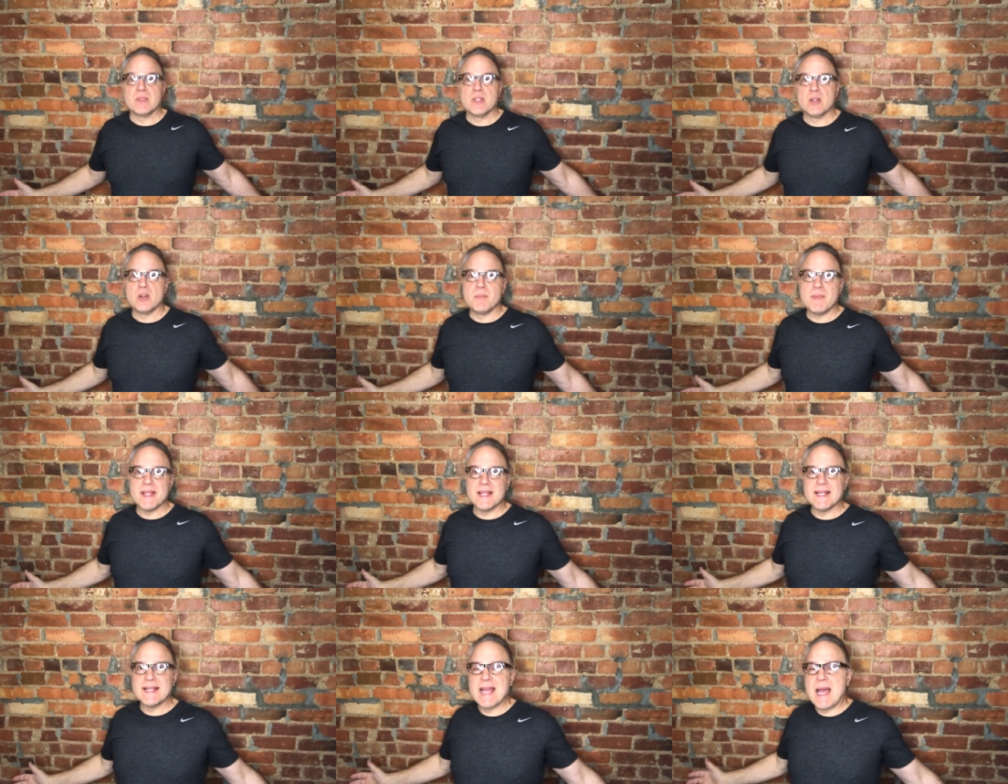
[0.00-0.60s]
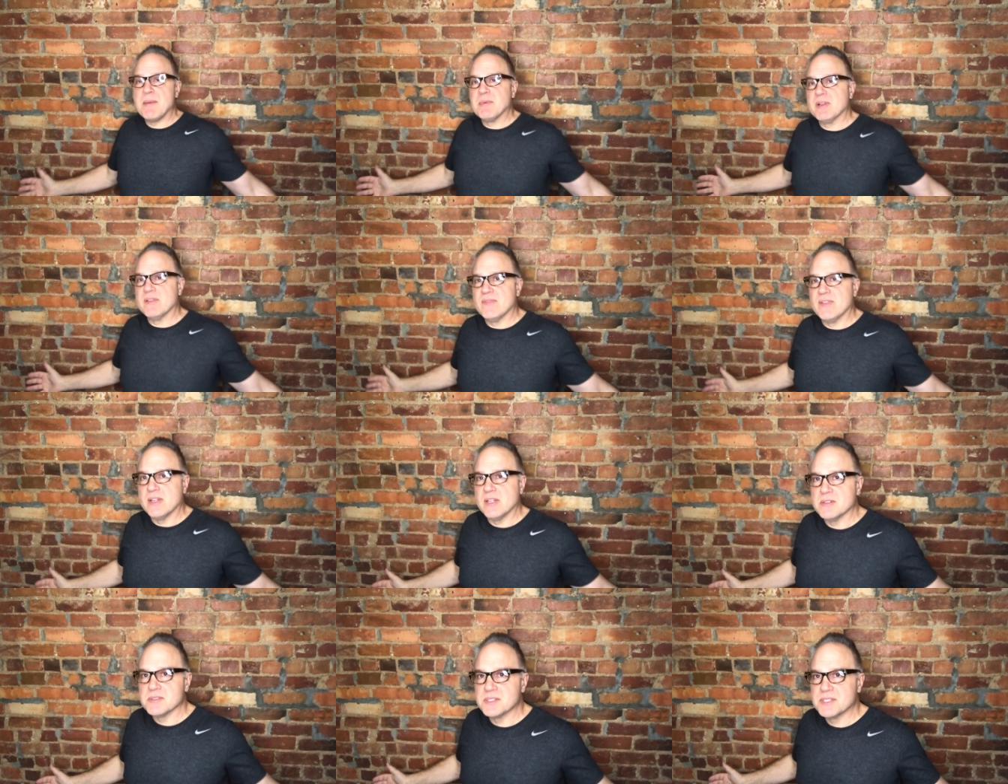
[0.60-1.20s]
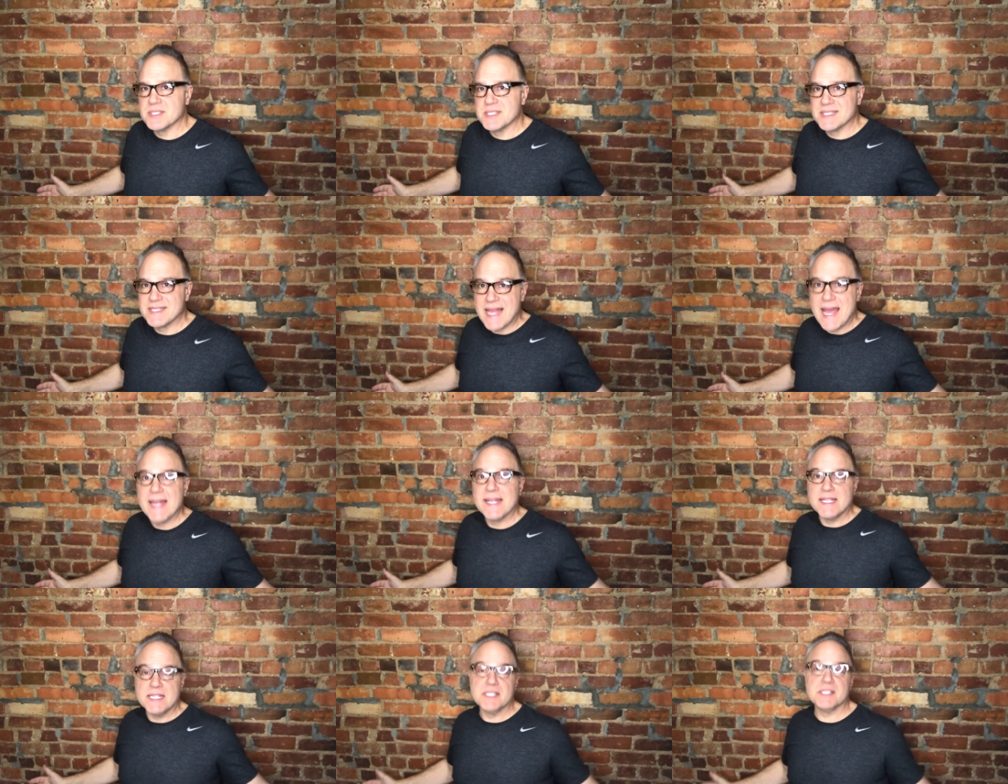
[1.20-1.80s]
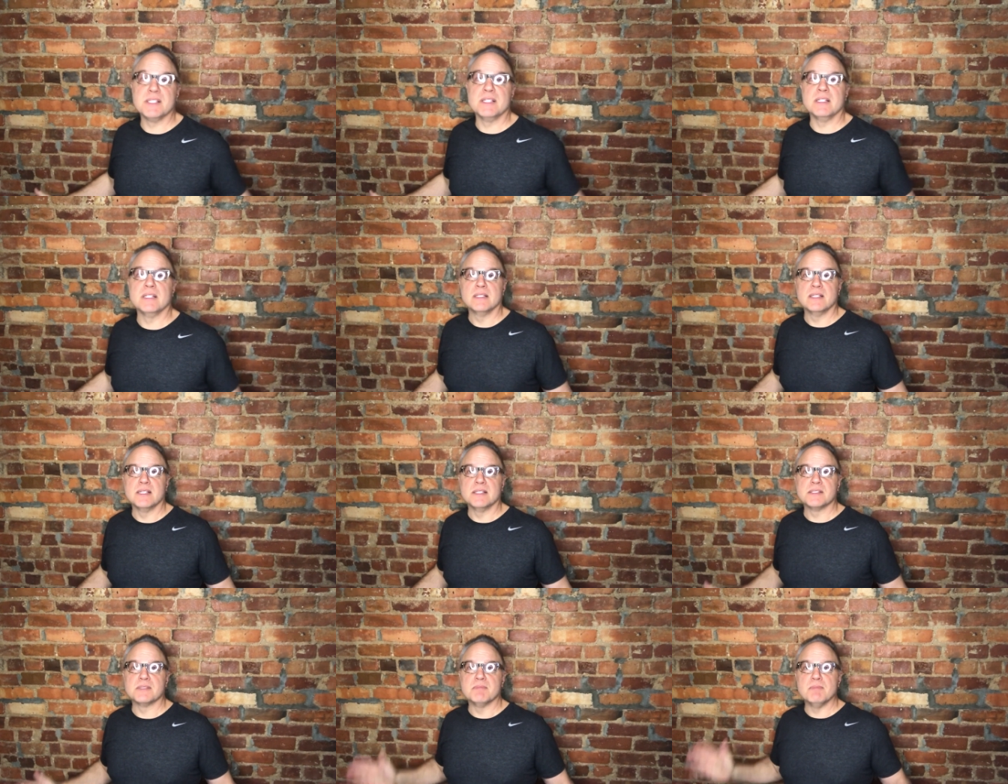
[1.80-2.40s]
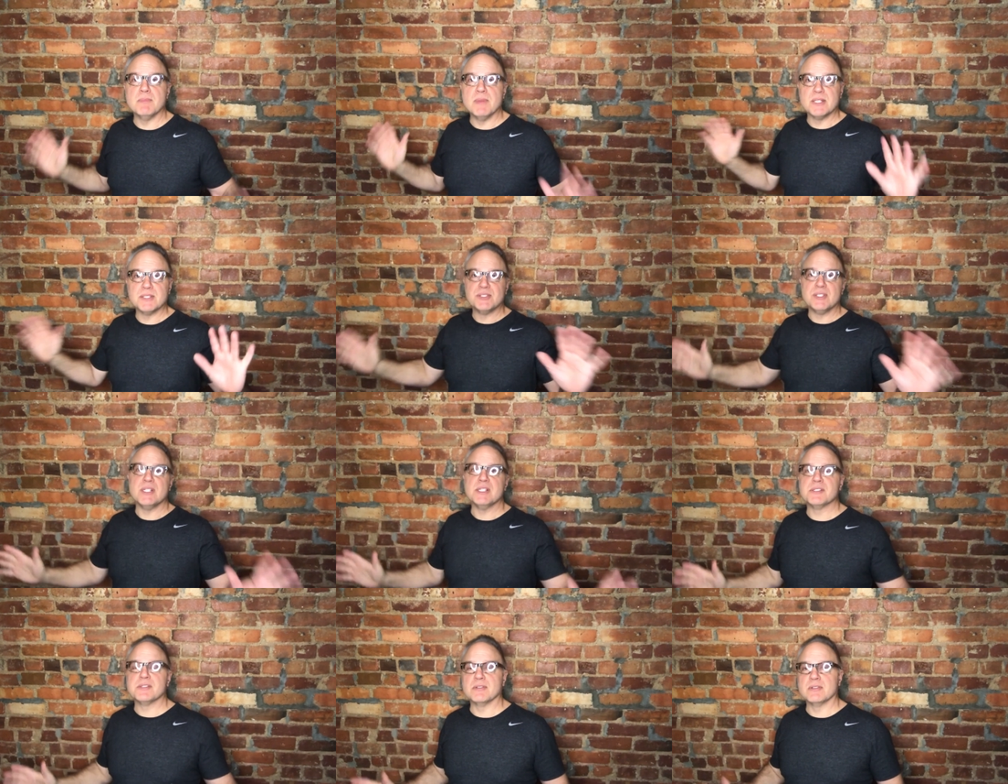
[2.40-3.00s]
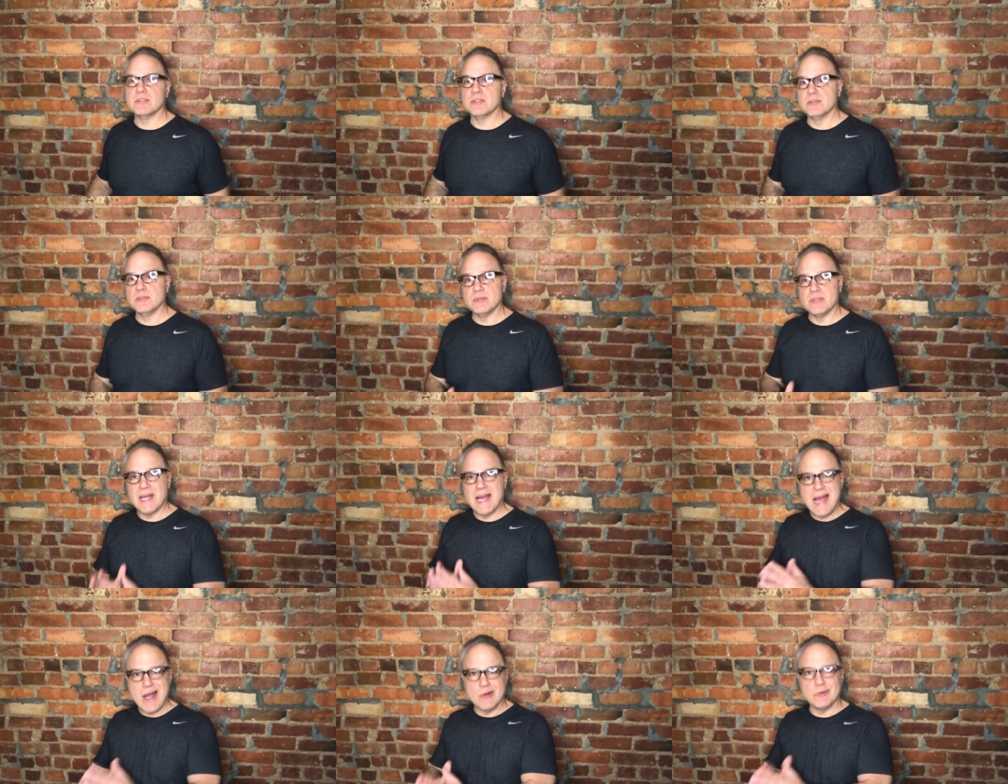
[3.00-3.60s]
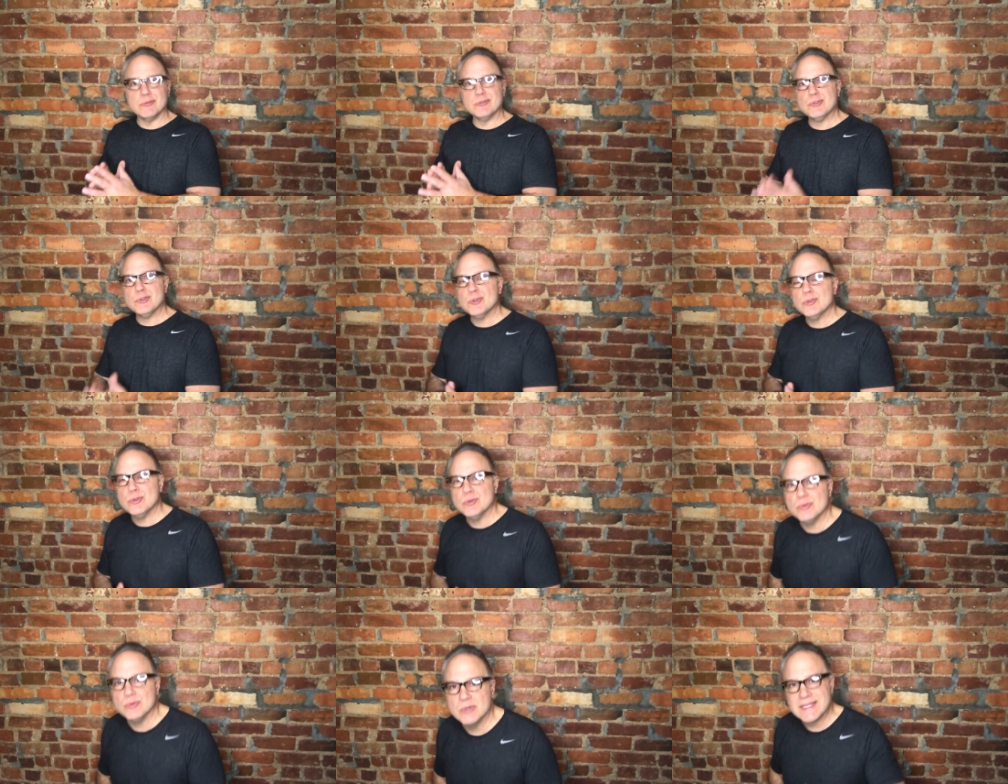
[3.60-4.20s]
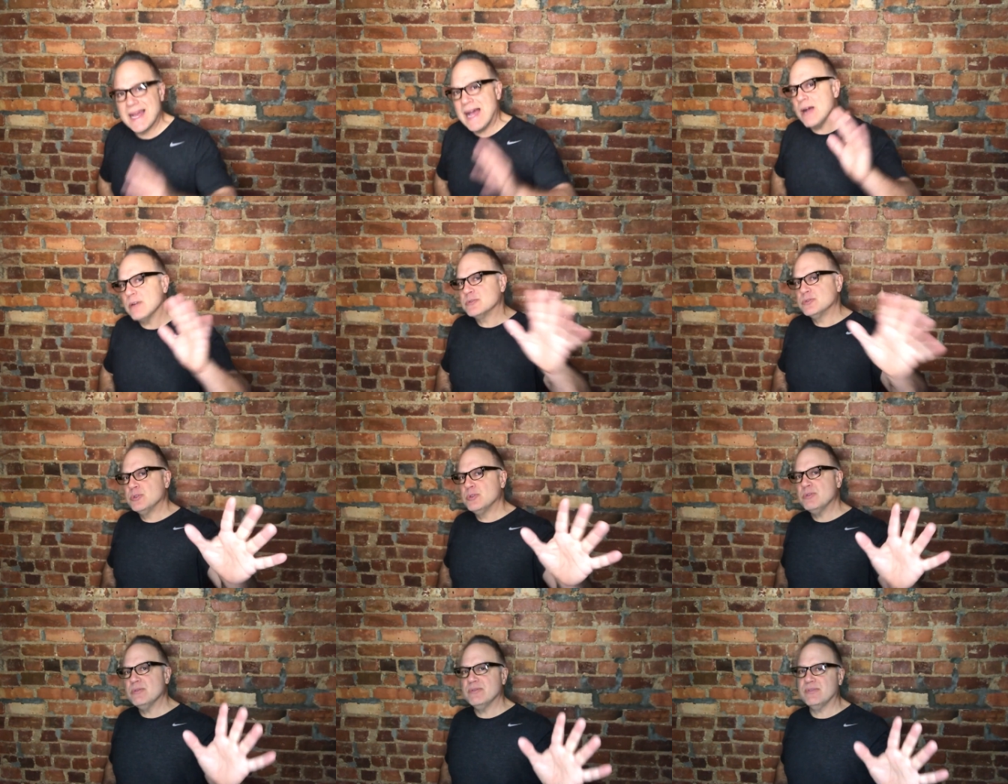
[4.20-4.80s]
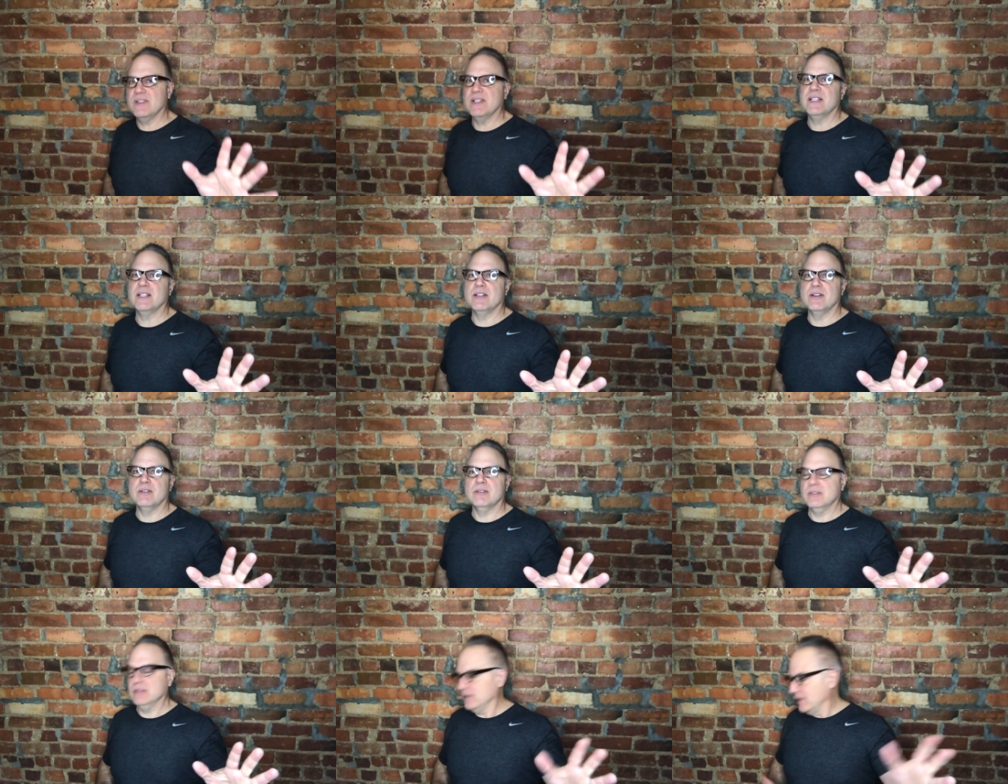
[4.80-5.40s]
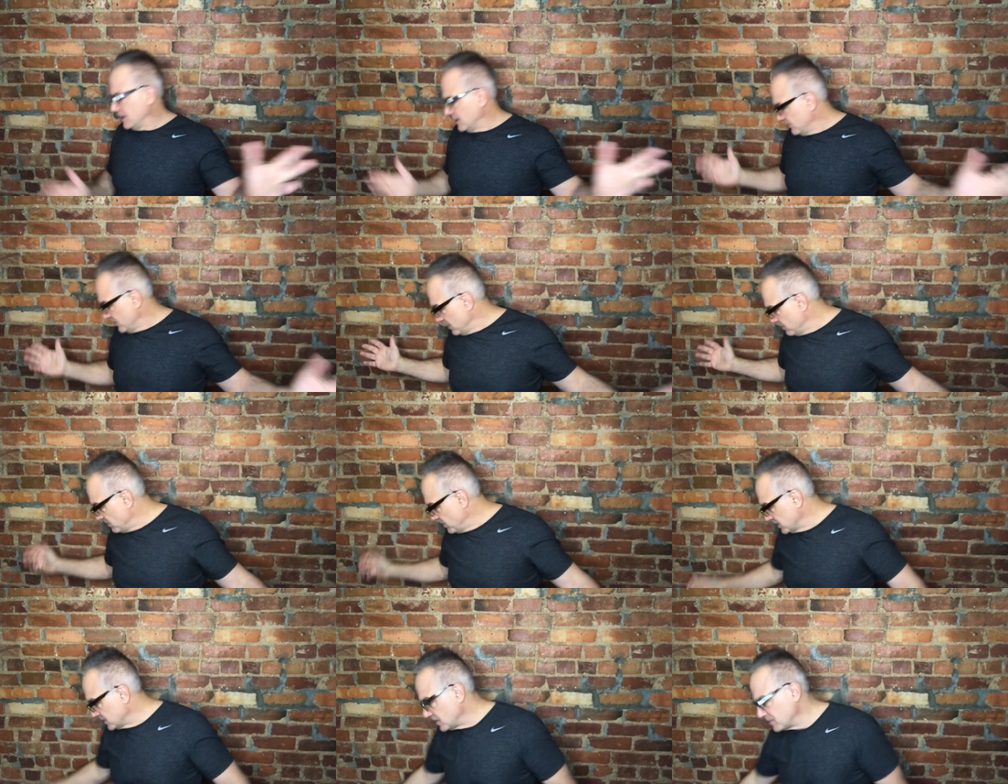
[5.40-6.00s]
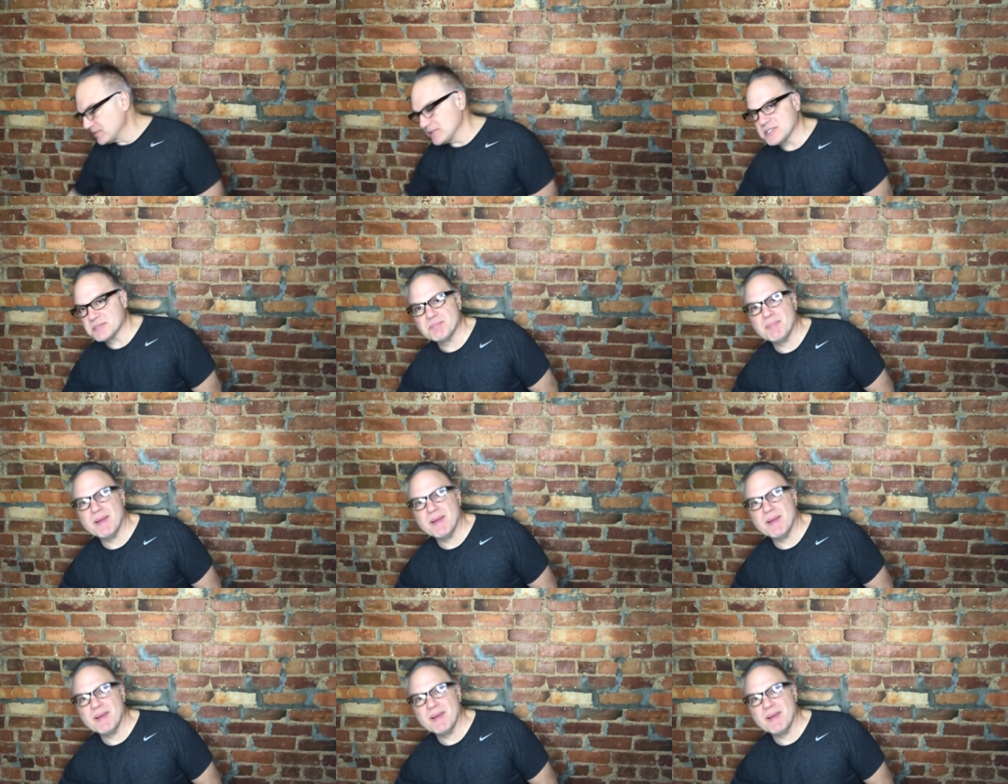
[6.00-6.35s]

know, making comedy videos is not easy. It's much easier to do the how-to. The how-to video, like if I picked up this